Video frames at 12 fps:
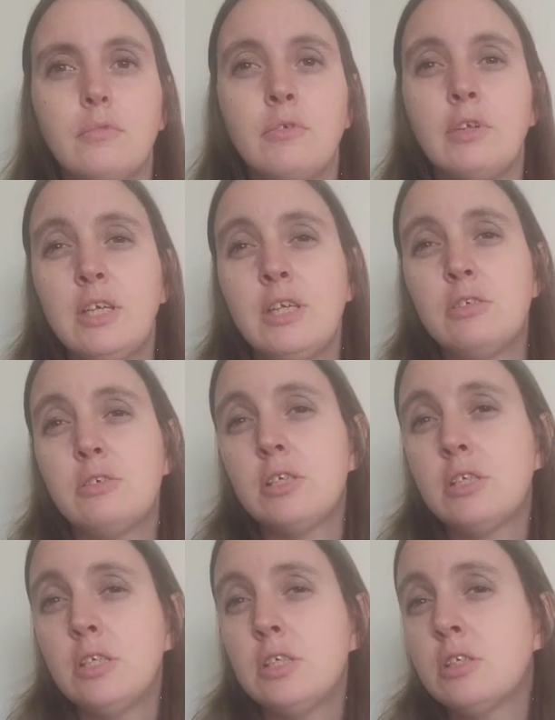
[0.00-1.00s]
really
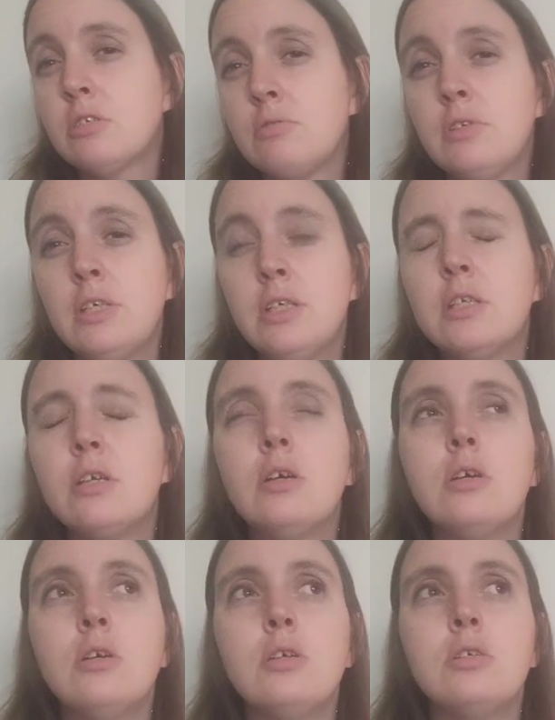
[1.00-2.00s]
interesting to read.
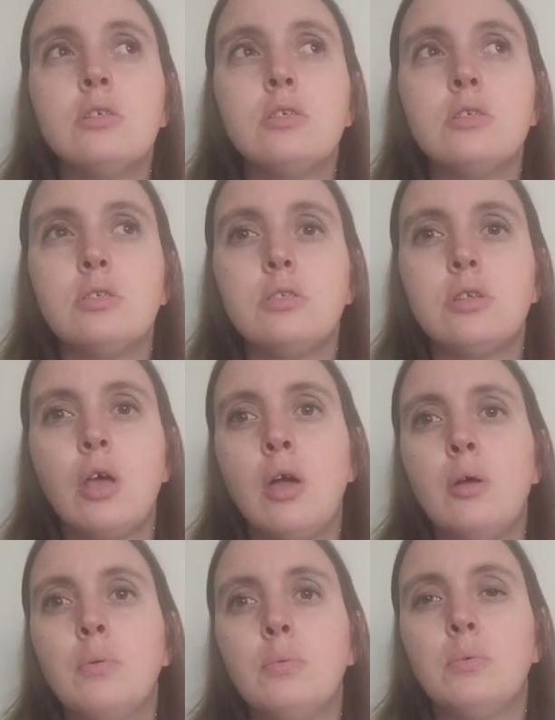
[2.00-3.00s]

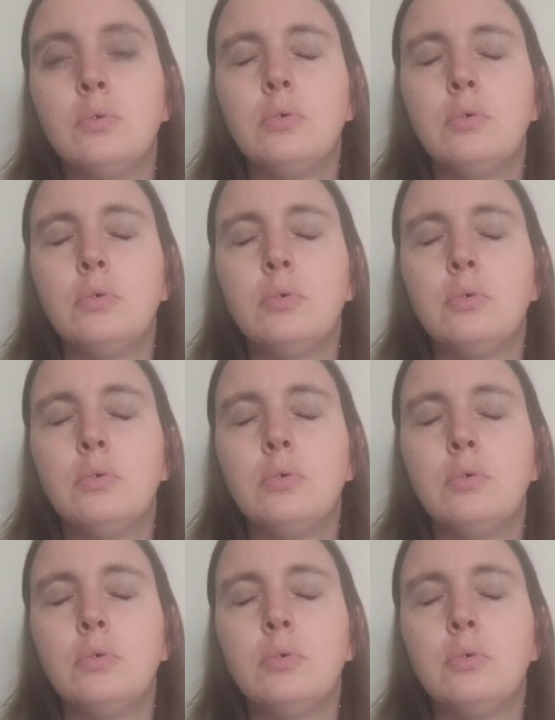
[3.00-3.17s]
So